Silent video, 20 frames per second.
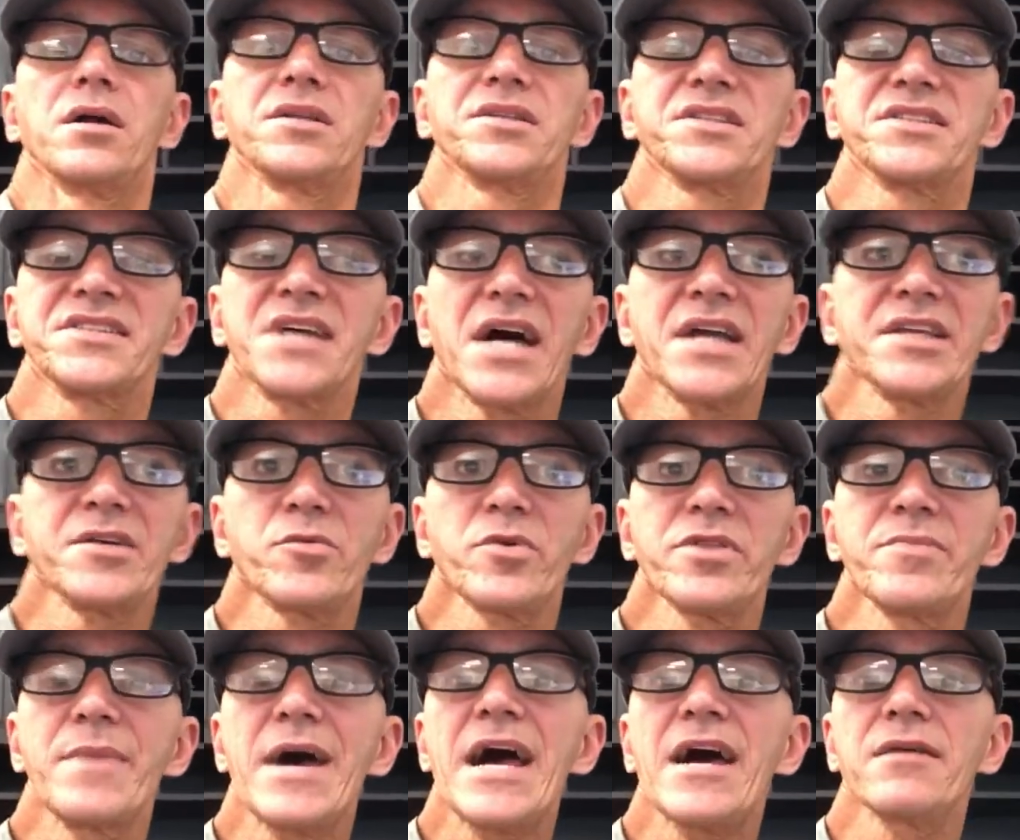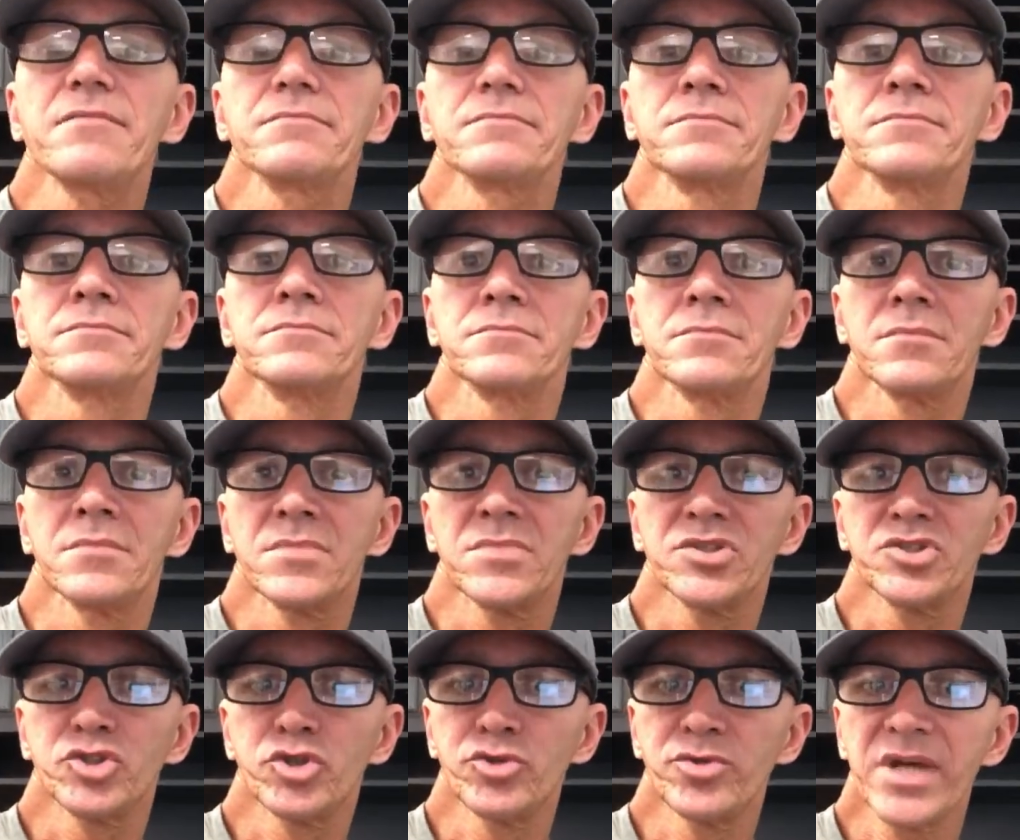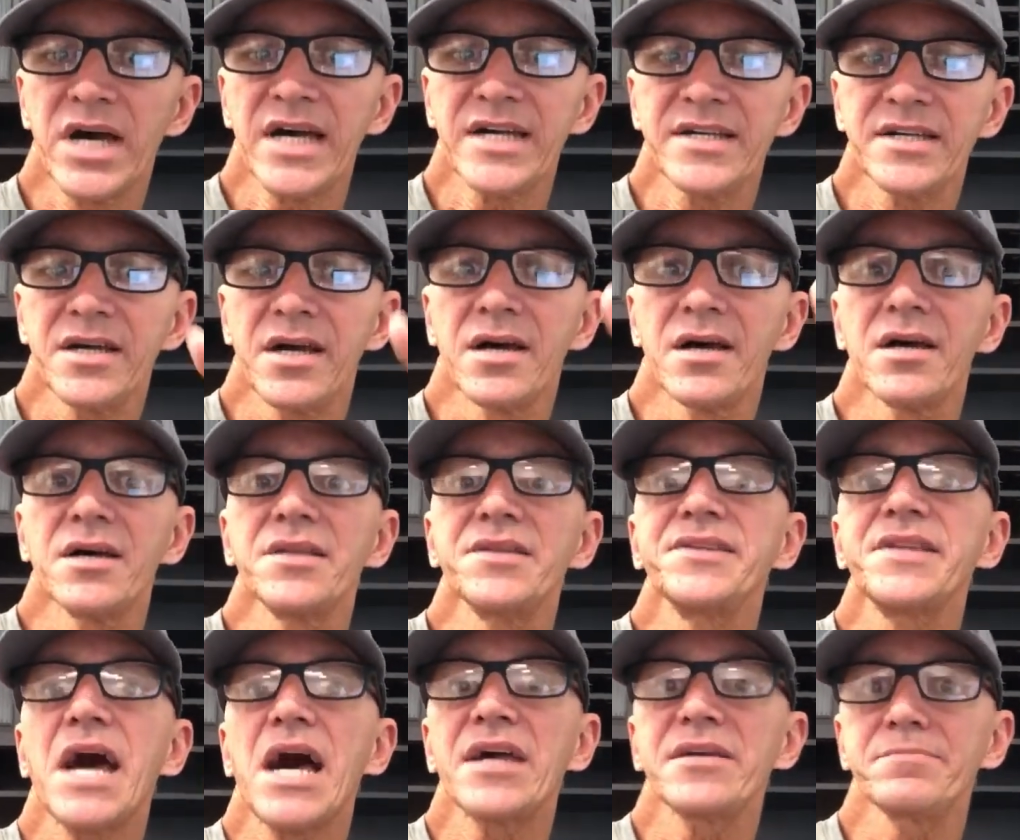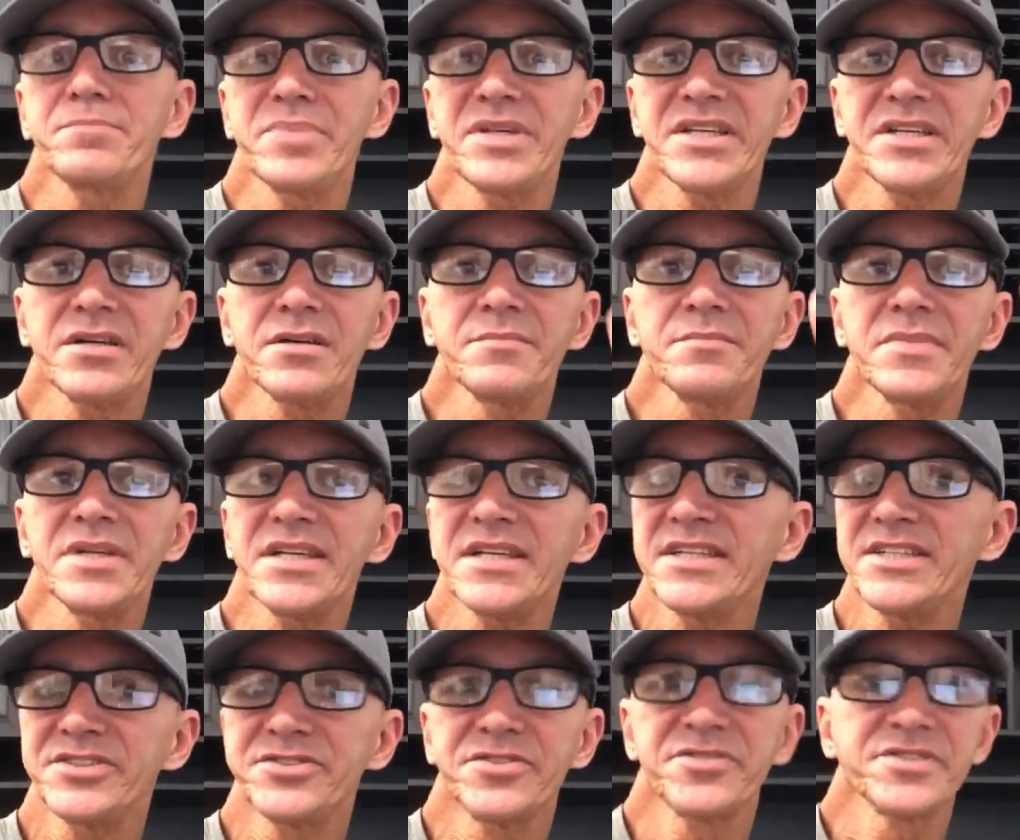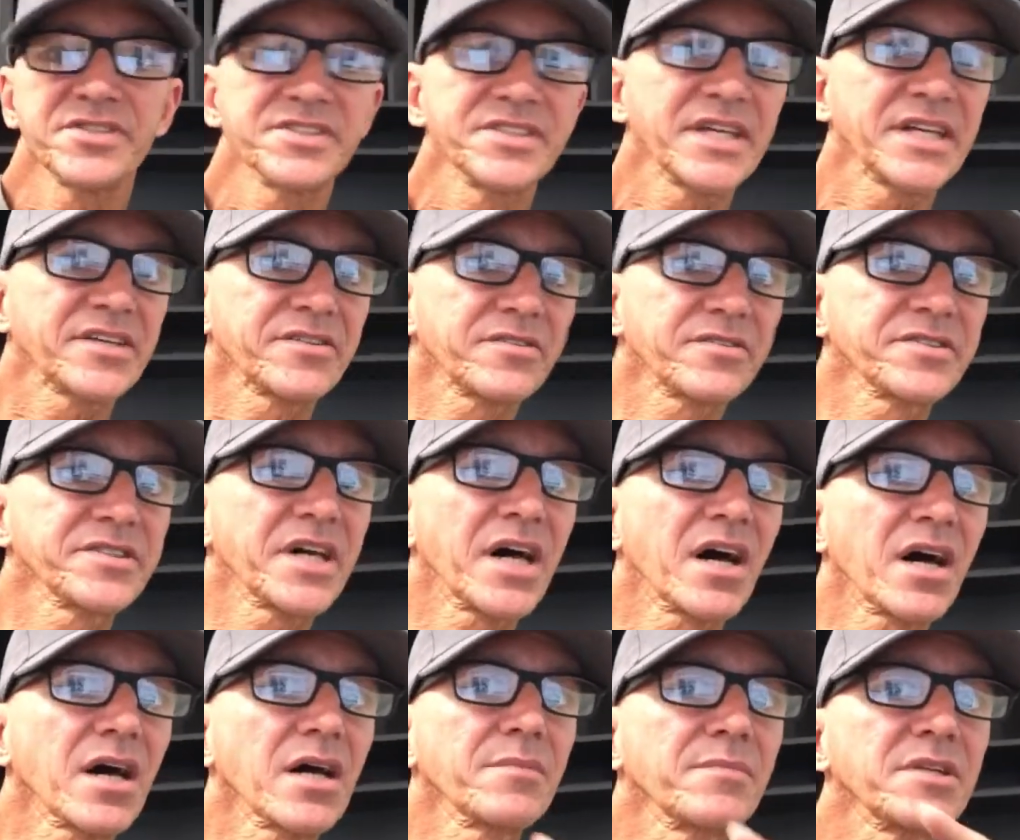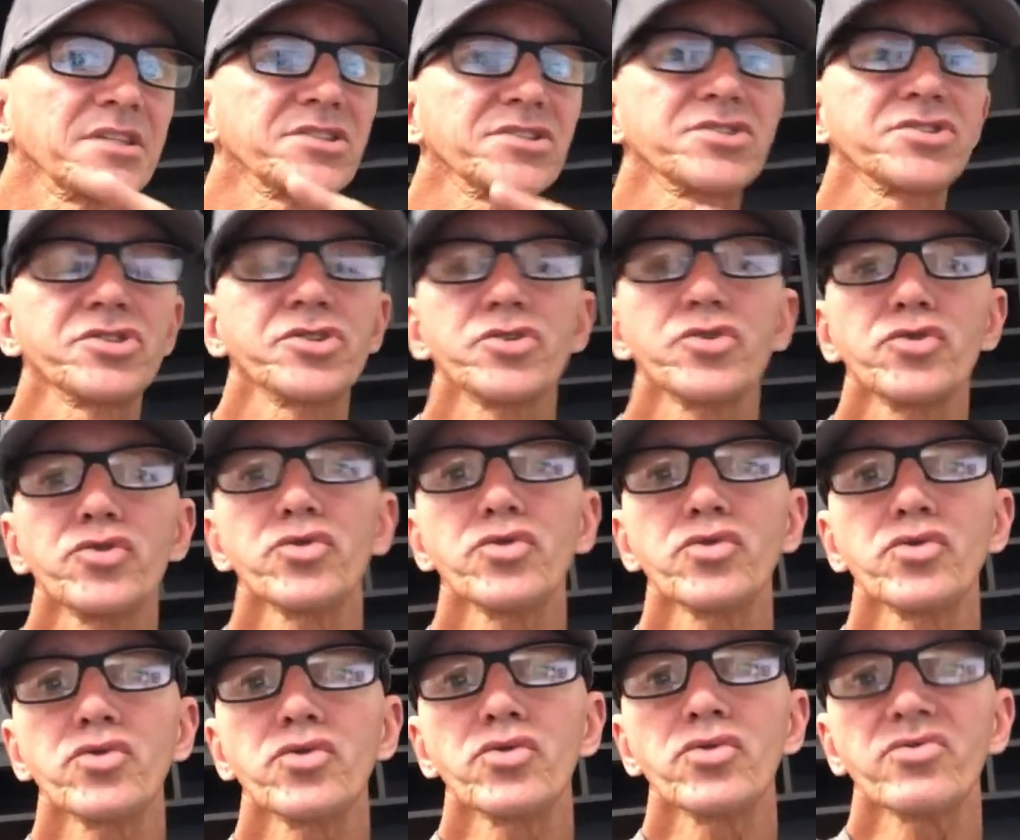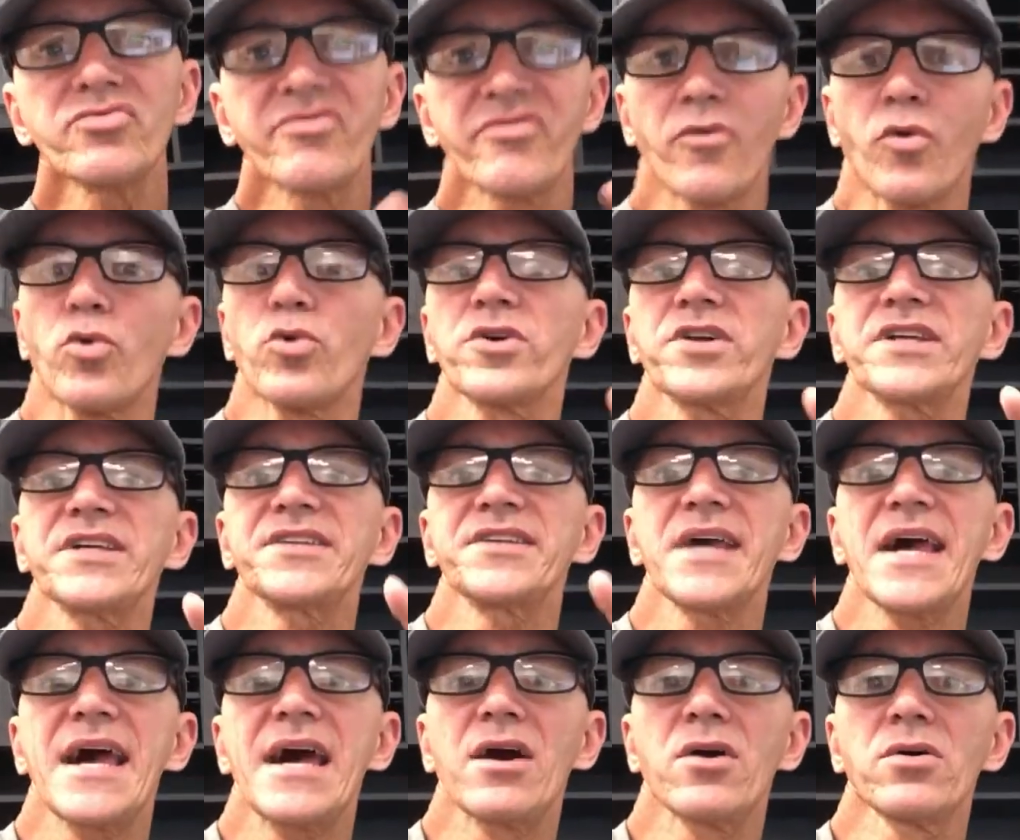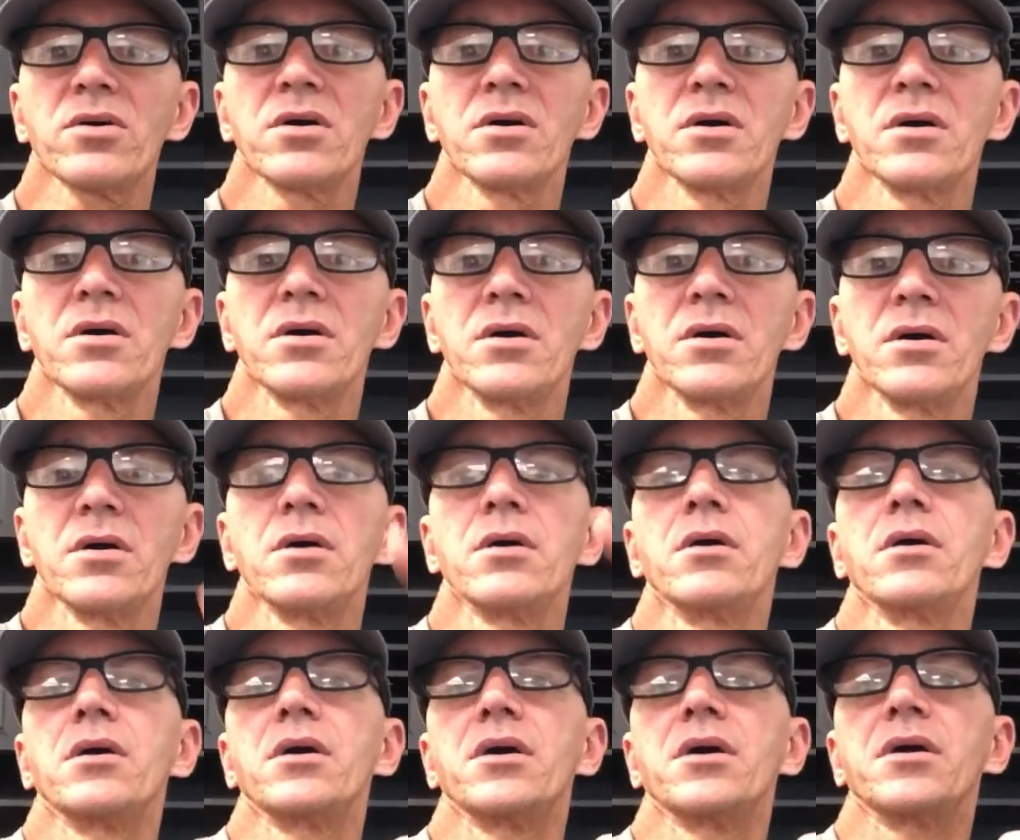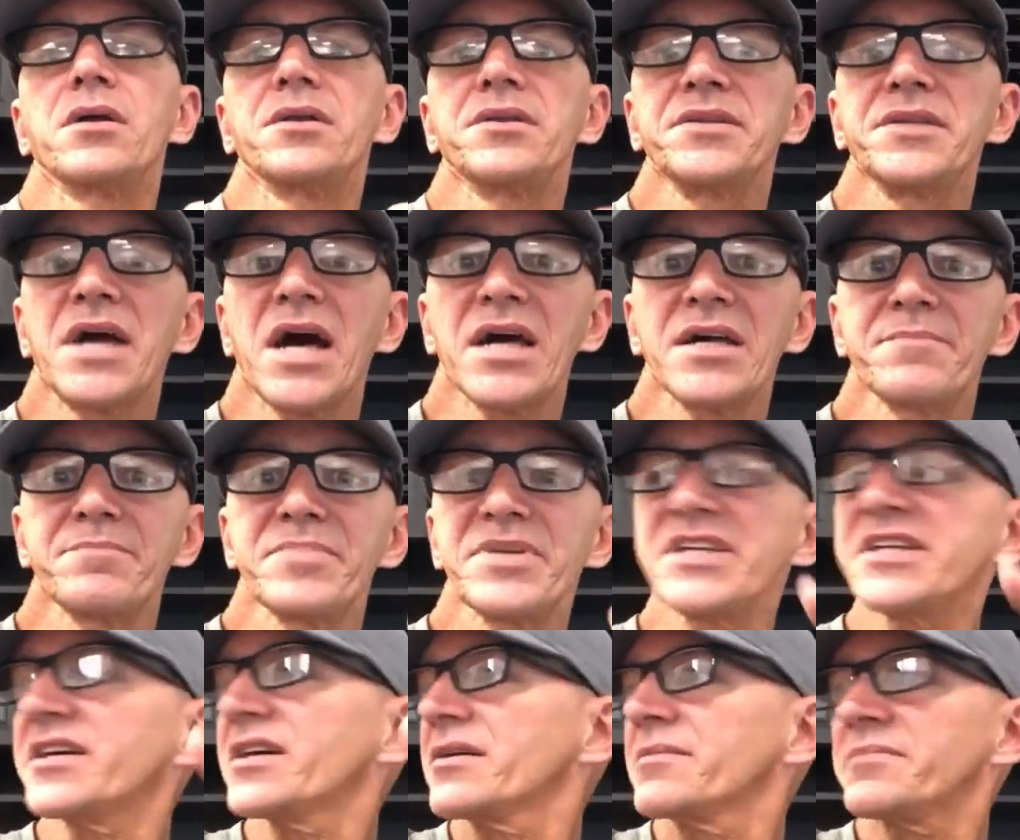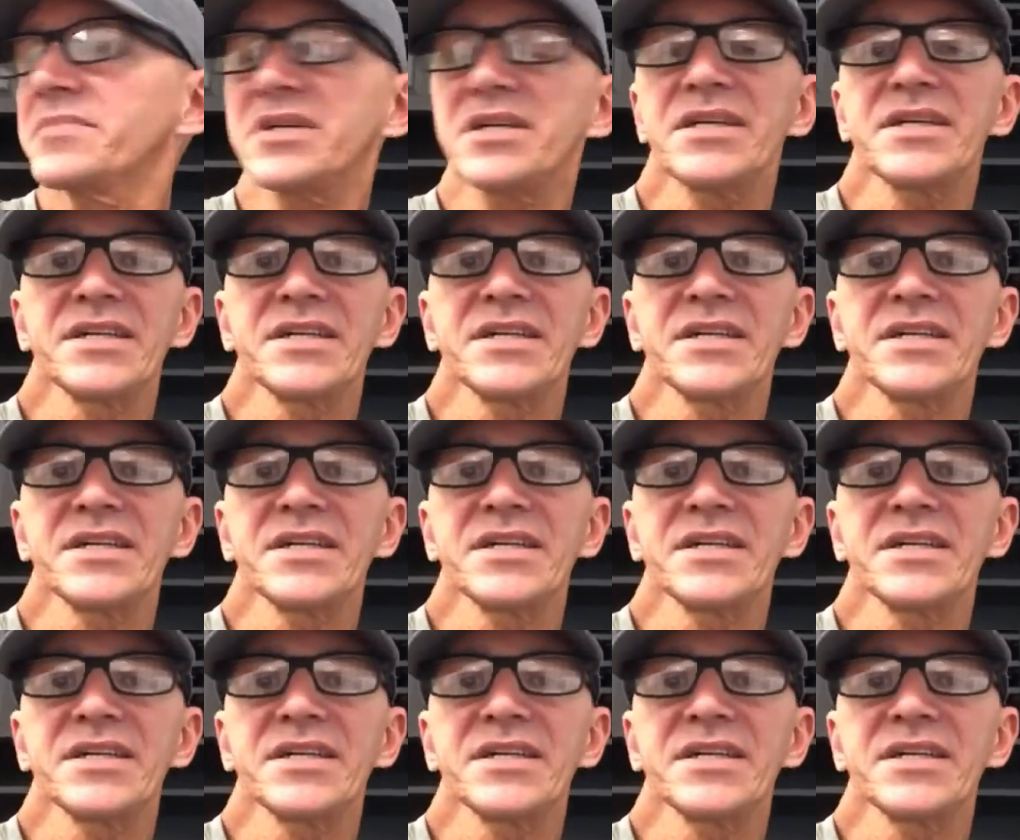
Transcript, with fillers: Designing with Matt tonight, 9 p.m. Eastern Standard Time. It's 2.40 now, 9 p.m.